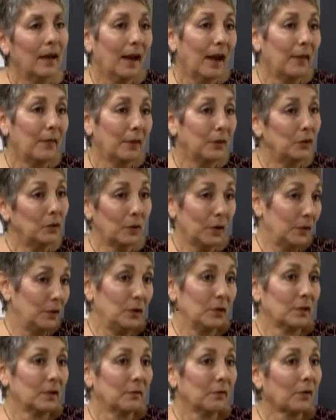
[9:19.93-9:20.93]
and then you can
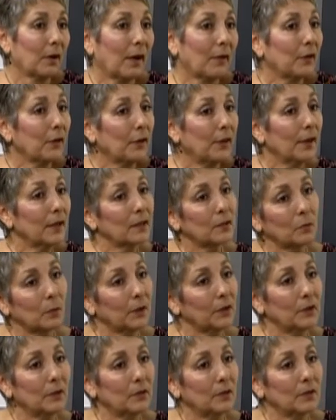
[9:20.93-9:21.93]
use them for other things
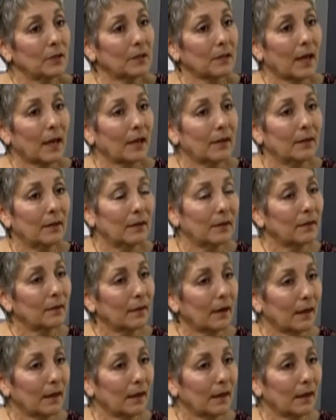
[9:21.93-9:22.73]
when you decide that